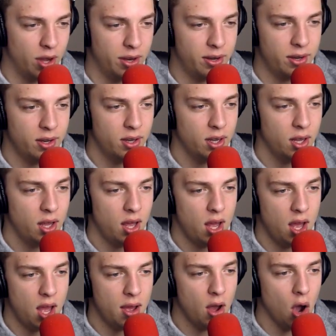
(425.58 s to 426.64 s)
one?
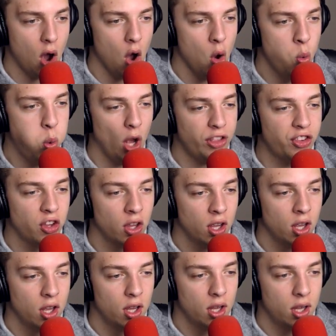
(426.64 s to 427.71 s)
Uh, oh, what?
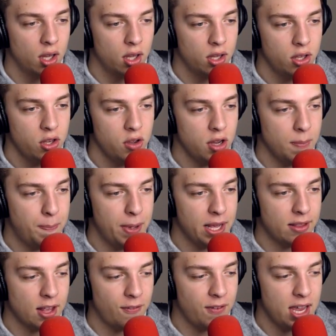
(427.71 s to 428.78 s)
You can pick
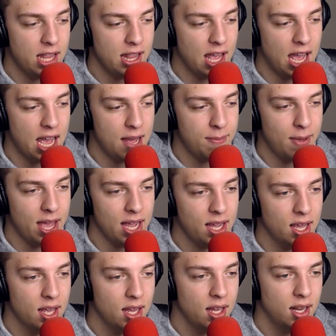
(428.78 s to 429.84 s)
stuff in the
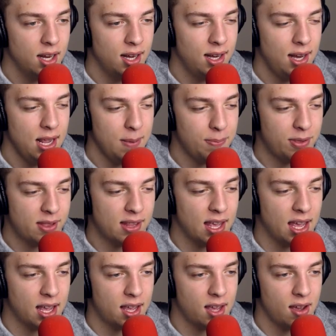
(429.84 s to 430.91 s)
handbag?
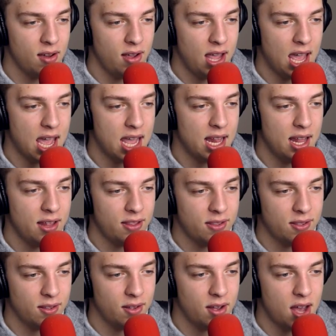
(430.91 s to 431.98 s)
Lipstick. Okay,
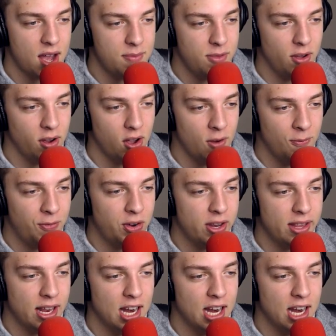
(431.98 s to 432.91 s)
that's... I'm not confident